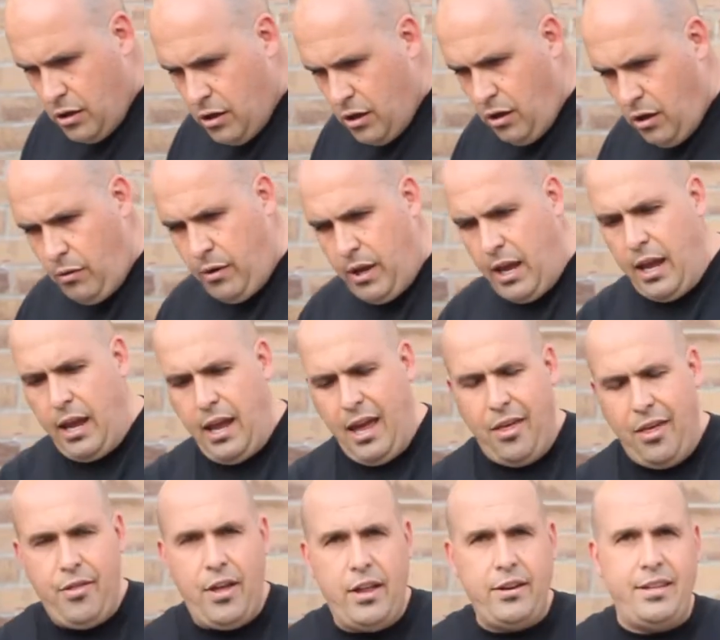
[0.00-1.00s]
Okay,
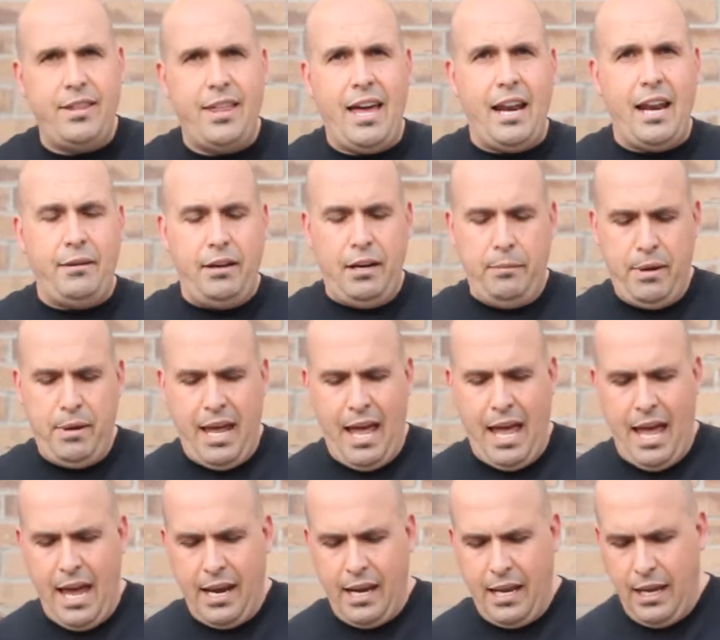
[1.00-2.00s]
and then to that I'm going to be
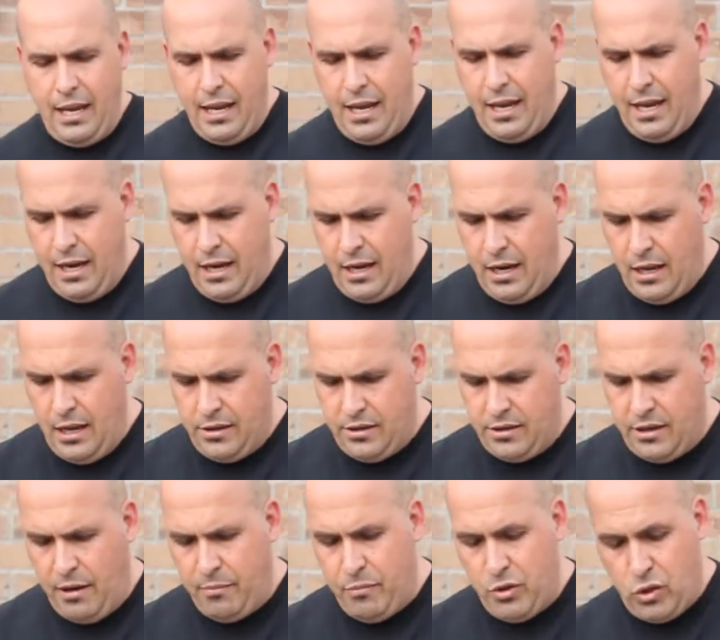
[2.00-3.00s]
adding in
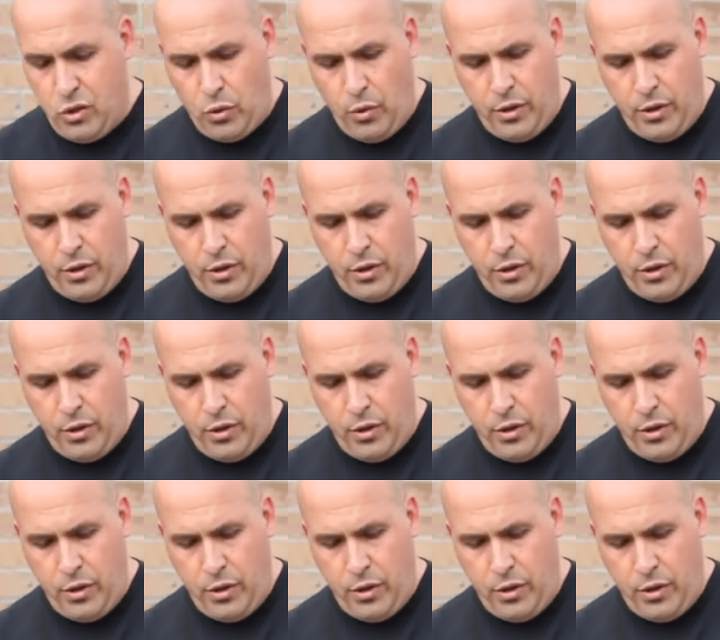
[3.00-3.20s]
some soy